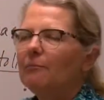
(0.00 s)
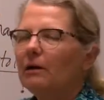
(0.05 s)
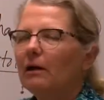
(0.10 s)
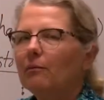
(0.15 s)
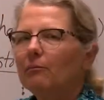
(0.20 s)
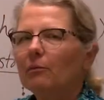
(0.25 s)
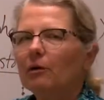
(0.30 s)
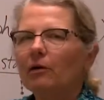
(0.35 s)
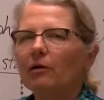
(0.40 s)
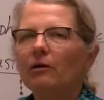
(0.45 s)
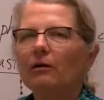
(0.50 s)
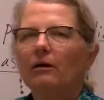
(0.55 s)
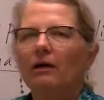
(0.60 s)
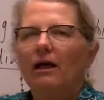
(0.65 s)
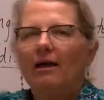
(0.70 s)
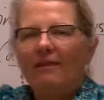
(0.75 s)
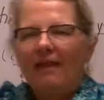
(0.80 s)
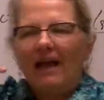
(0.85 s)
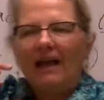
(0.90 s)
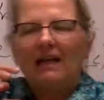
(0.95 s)
number,
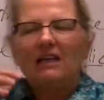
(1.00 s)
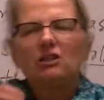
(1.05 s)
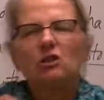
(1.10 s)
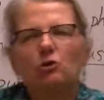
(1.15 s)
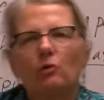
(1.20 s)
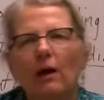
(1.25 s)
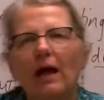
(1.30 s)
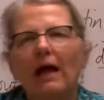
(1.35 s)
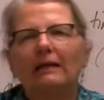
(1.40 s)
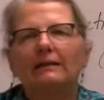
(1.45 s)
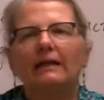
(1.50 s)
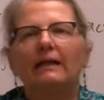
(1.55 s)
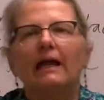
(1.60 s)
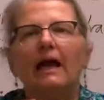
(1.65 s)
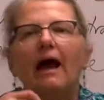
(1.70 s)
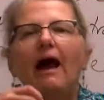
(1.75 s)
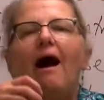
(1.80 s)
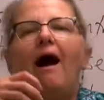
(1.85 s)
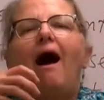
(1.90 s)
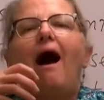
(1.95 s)
that contracting.
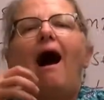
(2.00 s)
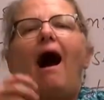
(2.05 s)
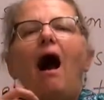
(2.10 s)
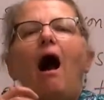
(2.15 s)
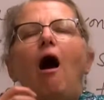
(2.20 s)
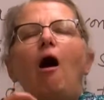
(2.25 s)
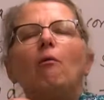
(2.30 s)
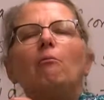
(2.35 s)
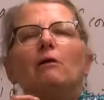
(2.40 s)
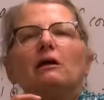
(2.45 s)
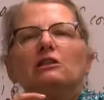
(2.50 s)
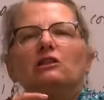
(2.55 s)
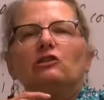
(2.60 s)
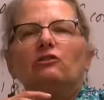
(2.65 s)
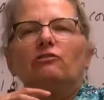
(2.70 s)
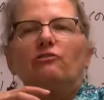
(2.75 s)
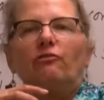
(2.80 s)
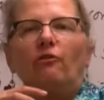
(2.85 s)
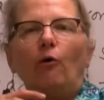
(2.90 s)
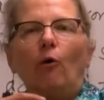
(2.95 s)
How much
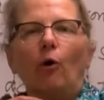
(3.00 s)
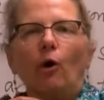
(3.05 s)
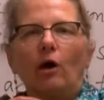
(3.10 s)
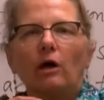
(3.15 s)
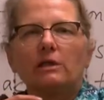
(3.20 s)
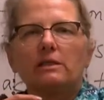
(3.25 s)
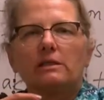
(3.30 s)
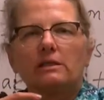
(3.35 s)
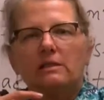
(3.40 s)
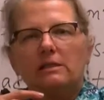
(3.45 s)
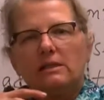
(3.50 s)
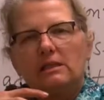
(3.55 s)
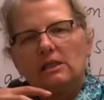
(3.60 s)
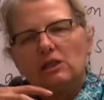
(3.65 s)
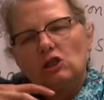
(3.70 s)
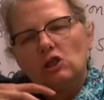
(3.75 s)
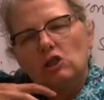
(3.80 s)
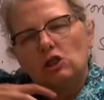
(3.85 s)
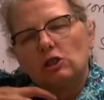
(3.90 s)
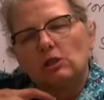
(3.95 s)
force
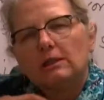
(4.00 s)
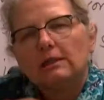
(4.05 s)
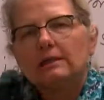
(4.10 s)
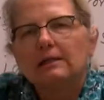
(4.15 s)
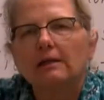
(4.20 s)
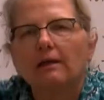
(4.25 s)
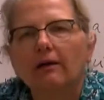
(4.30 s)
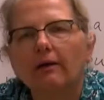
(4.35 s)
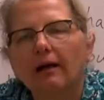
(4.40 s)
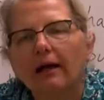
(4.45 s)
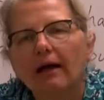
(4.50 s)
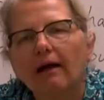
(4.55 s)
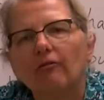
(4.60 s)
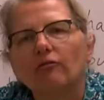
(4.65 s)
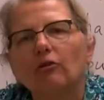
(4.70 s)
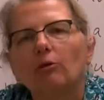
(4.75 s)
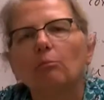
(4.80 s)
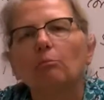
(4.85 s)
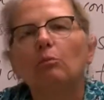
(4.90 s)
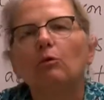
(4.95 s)
does your heart have
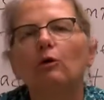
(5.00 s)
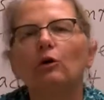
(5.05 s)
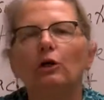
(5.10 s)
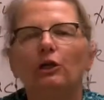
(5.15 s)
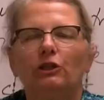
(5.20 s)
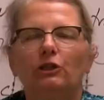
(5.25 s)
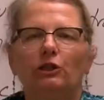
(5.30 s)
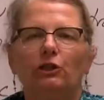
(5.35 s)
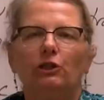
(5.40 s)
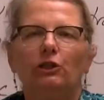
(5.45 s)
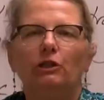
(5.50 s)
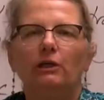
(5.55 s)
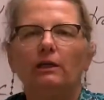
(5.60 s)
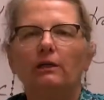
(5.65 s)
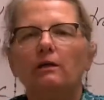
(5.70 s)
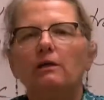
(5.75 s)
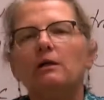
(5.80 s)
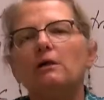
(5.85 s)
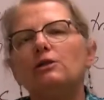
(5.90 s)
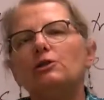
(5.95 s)
to push
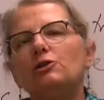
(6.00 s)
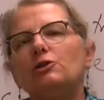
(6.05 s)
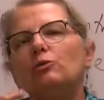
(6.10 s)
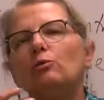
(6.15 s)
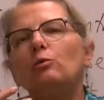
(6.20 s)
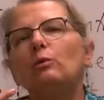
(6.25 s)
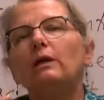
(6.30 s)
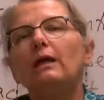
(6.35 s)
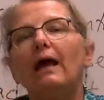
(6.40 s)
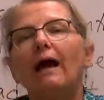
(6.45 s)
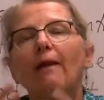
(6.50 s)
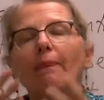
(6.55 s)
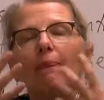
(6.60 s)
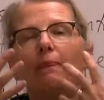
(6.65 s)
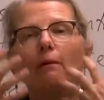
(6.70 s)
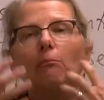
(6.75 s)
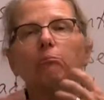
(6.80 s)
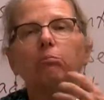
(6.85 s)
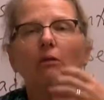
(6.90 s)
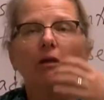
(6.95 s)
to get
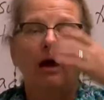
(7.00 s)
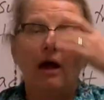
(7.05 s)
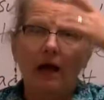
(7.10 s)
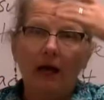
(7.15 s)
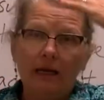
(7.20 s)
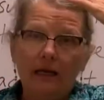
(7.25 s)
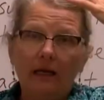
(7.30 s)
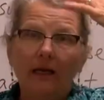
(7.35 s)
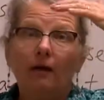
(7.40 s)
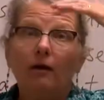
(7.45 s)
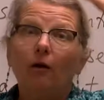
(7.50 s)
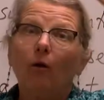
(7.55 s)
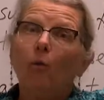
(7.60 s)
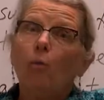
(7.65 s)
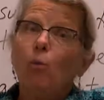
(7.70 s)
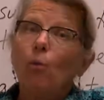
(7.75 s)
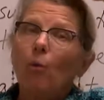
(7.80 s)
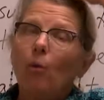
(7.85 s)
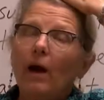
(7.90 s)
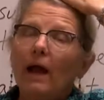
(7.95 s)
the blood
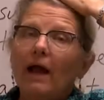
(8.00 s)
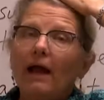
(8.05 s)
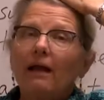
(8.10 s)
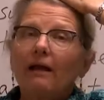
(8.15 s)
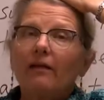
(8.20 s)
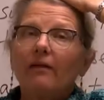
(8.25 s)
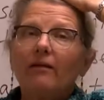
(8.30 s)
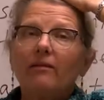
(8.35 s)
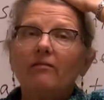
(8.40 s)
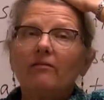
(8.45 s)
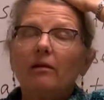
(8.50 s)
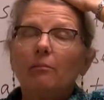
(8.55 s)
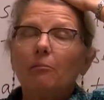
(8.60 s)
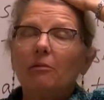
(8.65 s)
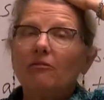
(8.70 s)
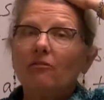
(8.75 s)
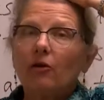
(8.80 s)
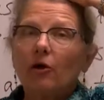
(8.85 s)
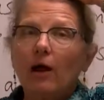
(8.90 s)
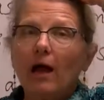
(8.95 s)
way to the tip
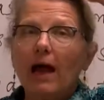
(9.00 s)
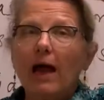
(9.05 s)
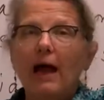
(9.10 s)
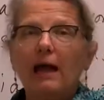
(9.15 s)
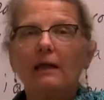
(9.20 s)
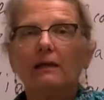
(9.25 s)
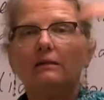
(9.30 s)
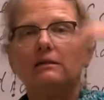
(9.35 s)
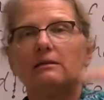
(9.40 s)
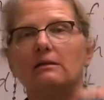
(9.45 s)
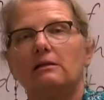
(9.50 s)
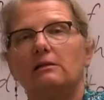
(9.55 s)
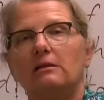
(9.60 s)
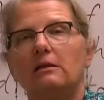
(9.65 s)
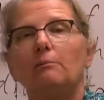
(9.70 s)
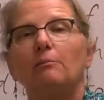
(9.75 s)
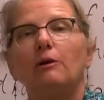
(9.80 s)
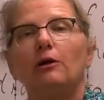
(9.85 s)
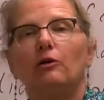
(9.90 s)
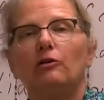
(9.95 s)
of your head and to the
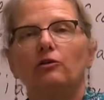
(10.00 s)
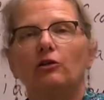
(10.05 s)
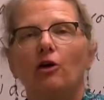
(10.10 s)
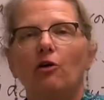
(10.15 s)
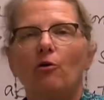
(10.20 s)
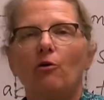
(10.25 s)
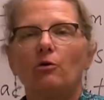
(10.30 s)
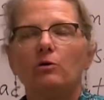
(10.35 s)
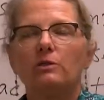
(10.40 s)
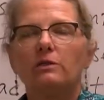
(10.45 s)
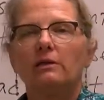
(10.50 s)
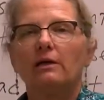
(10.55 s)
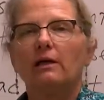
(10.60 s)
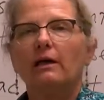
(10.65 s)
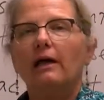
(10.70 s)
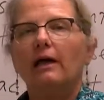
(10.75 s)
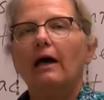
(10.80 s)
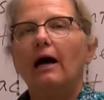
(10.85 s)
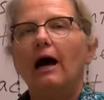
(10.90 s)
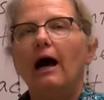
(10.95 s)
tip of your toes?
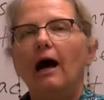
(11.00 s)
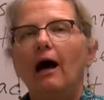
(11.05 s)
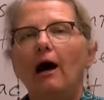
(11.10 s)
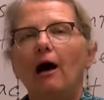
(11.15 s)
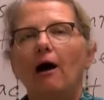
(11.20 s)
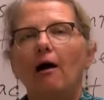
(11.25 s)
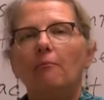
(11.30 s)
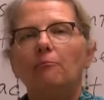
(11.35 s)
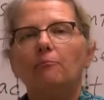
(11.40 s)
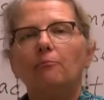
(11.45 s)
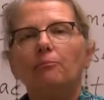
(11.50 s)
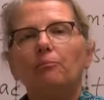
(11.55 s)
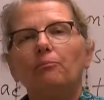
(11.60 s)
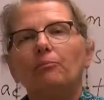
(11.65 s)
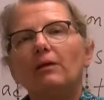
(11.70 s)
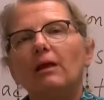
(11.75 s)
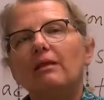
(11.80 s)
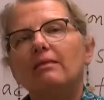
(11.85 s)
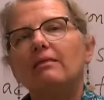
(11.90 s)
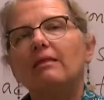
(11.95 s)

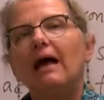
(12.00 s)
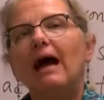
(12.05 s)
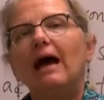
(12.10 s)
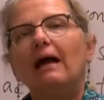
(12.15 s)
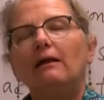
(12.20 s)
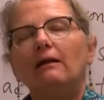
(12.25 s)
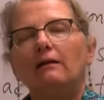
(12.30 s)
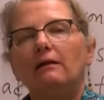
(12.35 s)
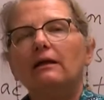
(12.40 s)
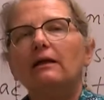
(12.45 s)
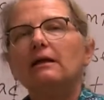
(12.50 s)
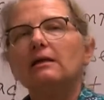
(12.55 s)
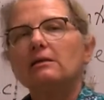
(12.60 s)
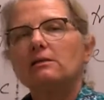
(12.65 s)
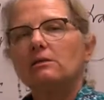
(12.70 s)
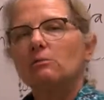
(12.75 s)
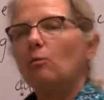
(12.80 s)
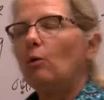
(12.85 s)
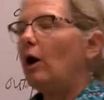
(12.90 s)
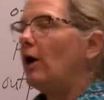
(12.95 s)
That
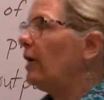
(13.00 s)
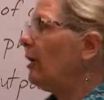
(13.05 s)
is what